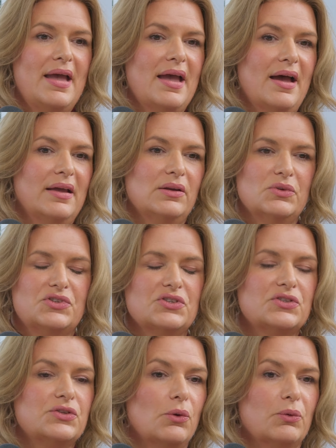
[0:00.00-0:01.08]
and it was
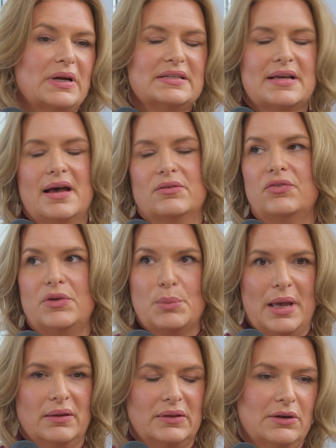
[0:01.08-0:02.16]
just so great to have a
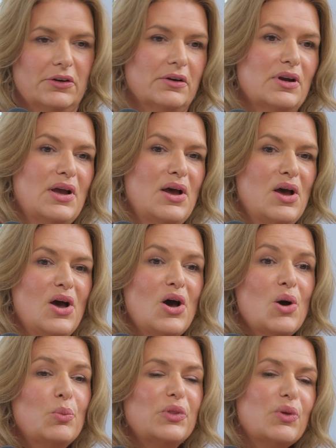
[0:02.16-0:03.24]
female leader.
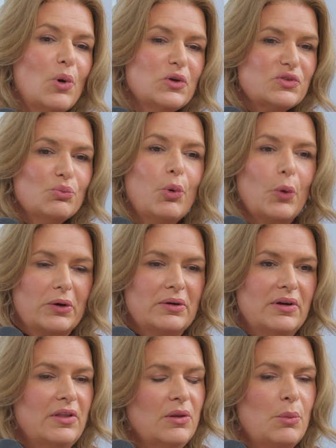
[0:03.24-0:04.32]
But the most
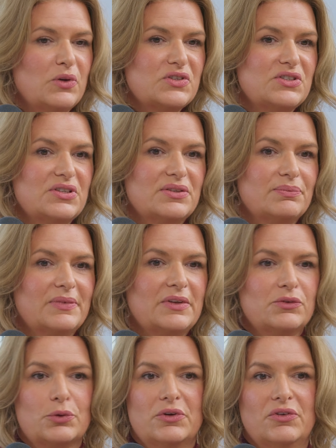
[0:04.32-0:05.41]
important and the most
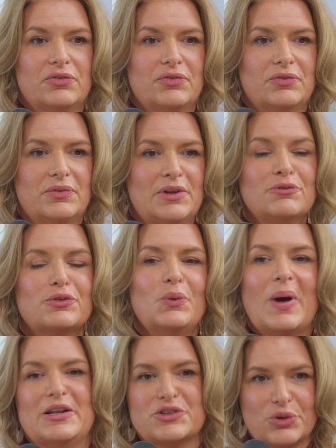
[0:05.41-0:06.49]
sort of
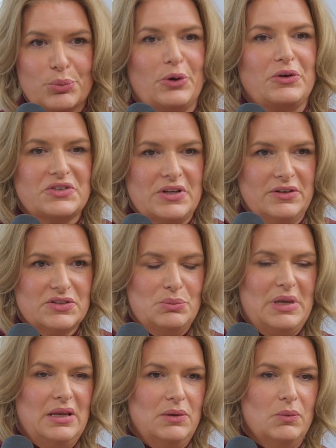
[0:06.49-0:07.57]
influential person to
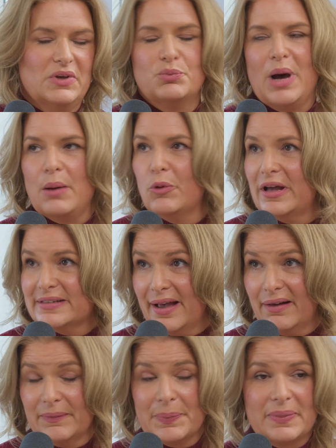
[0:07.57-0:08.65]
me was Bob
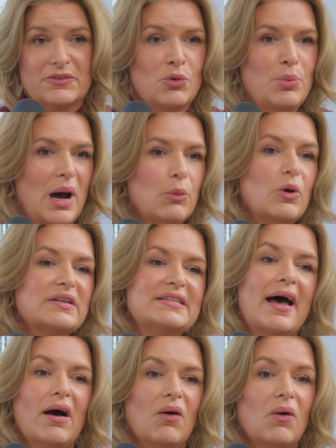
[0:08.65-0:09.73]
Wattel. So Bob
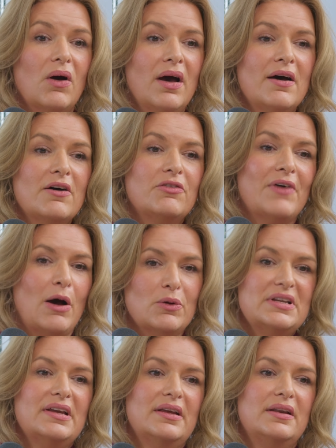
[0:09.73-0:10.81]
Wattel
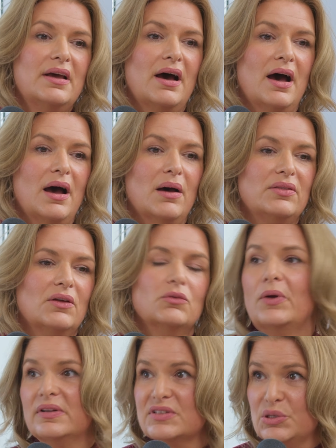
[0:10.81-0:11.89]
founded the
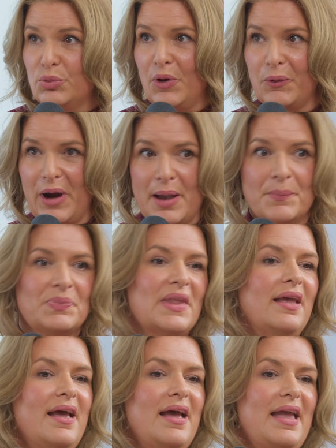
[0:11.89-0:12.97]
loyalty program
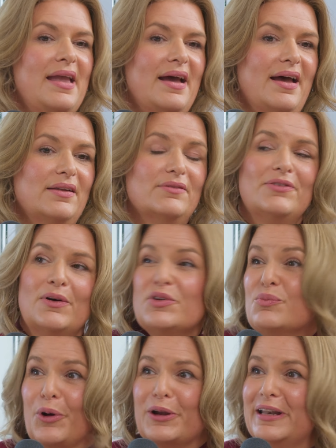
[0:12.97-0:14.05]
and
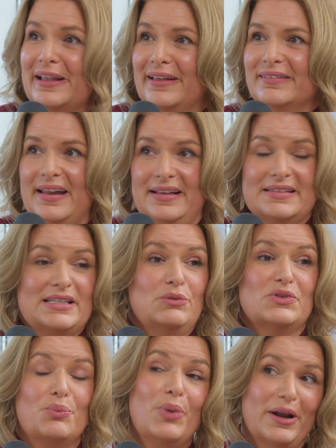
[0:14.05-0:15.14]
founded marketing at Lettuce. He
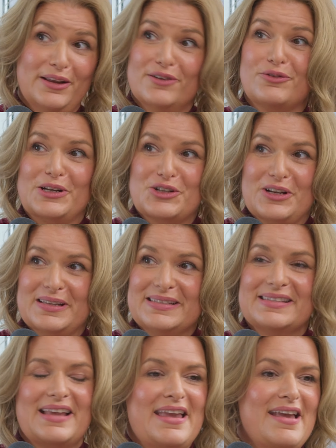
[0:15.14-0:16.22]
was a buddy of
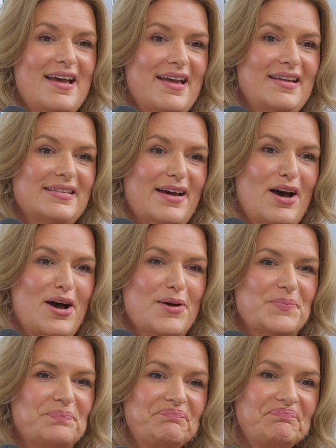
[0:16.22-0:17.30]
Rich's,
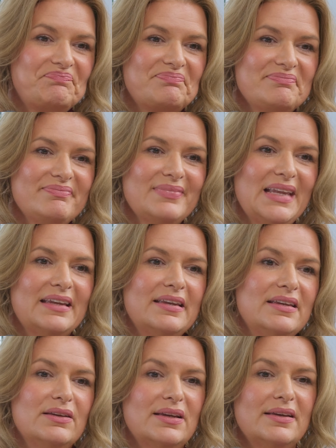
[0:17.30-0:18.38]
and
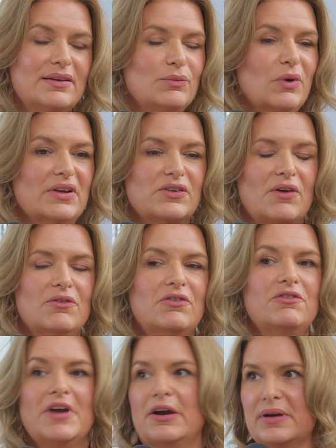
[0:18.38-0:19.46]
he was a
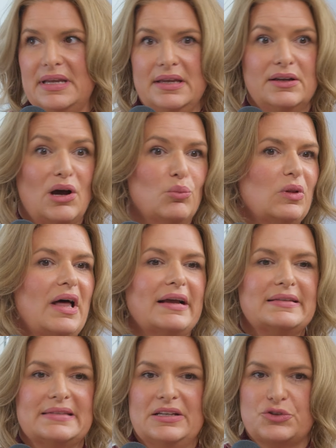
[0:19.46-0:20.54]
very
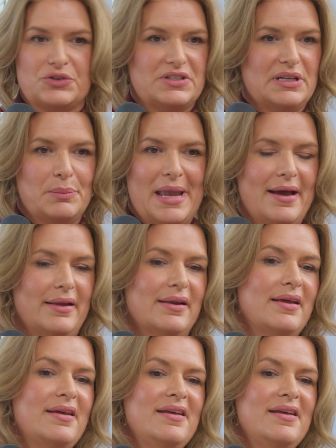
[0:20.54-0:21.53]
complex, interesting man.